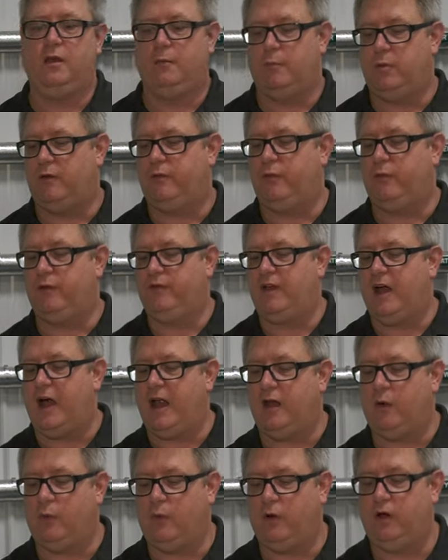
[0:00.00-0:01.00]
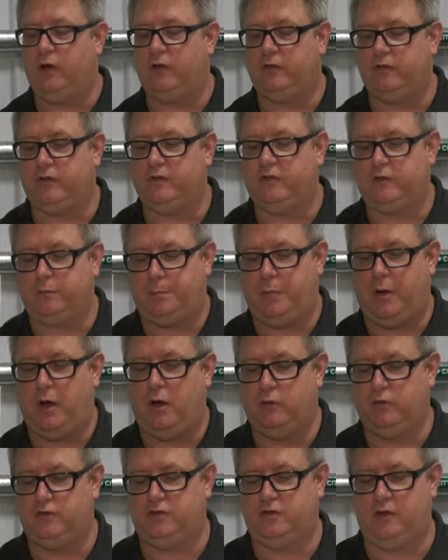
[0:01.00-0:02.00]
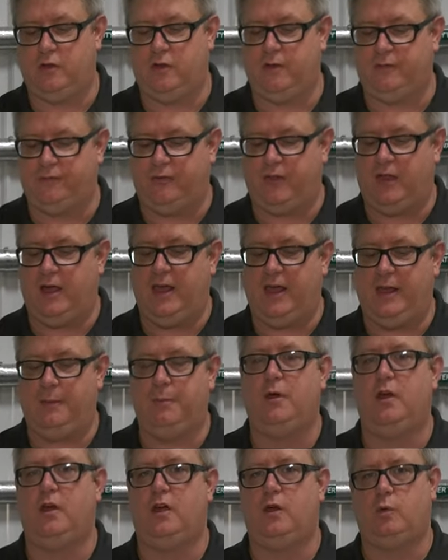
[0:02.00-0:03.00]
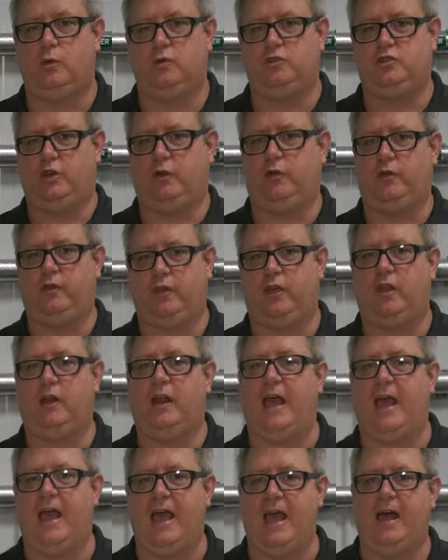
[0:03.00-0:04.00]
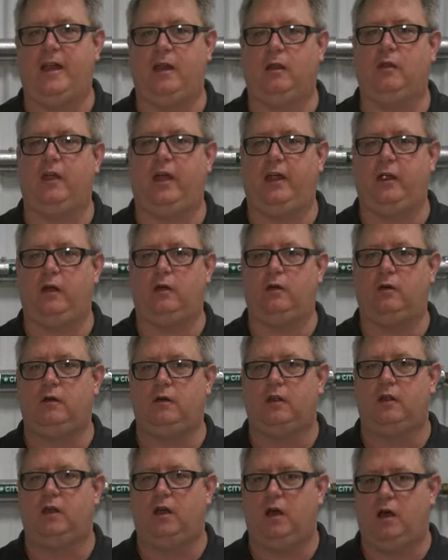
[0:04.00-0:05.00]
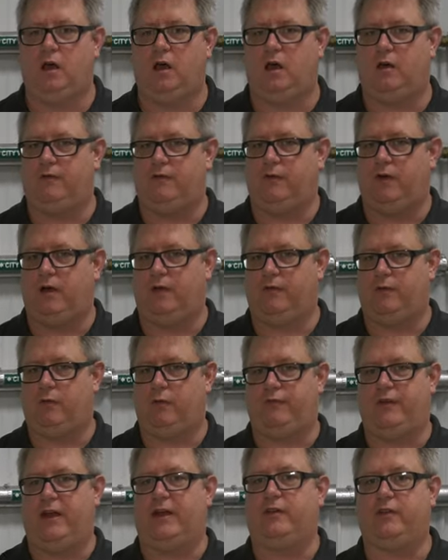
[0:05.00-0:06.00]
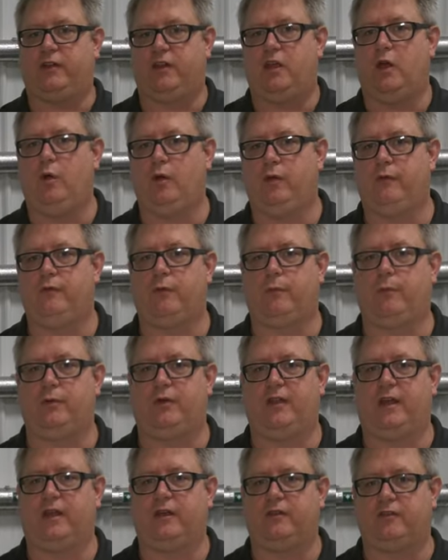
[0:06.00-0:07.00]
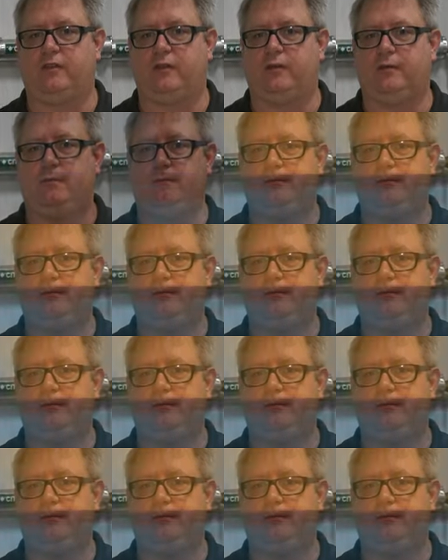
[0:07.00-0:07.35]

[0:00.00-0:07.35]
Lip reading: But if we've got it where it's exposed to the flame, we're generally going to add a layer of a refractory coating for protection.